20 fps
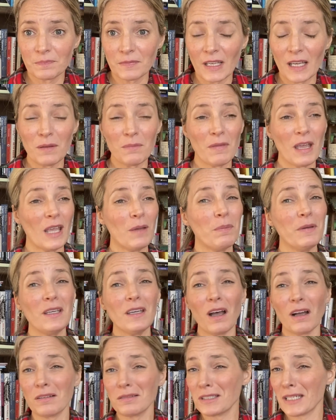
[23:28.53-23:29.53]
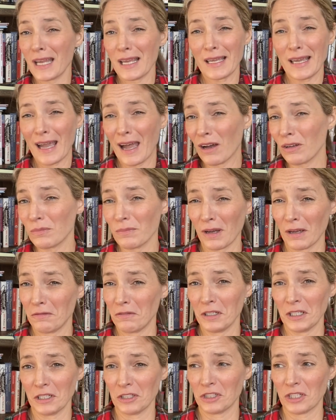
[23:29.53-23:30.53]
And maybe I'll take out my
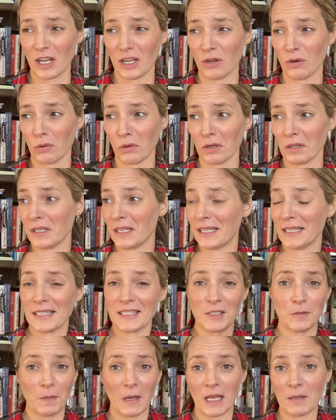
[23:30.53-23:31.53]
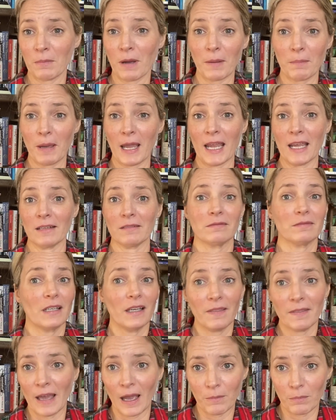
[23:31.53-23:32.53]
vintage decor and expand my paint
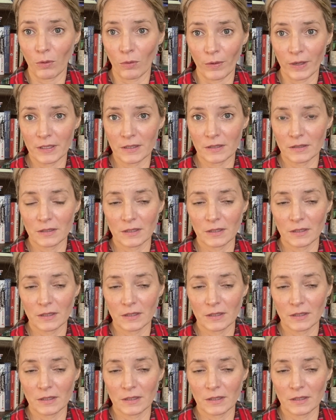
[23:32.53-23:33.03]
at that point.